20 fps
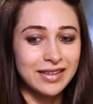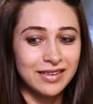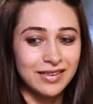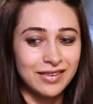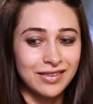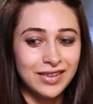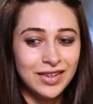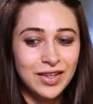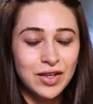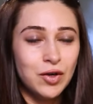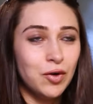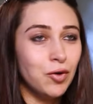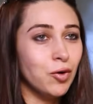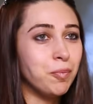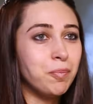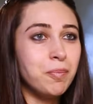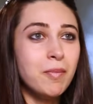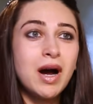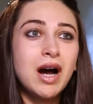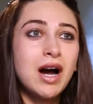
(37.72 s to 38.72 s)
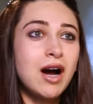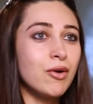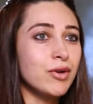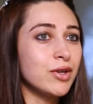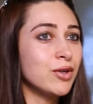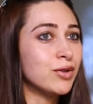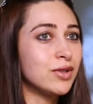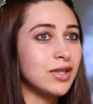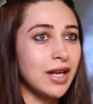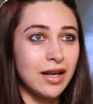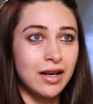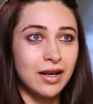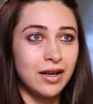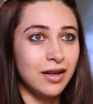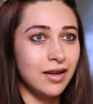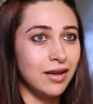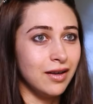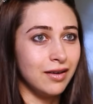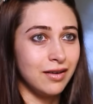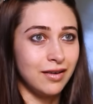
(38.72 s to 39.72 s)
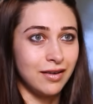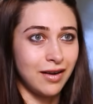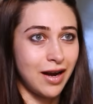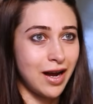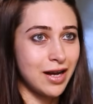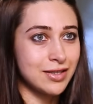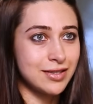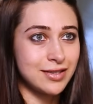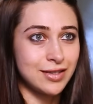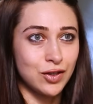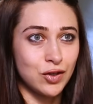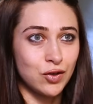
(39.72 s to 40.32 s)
upma, how you tell us,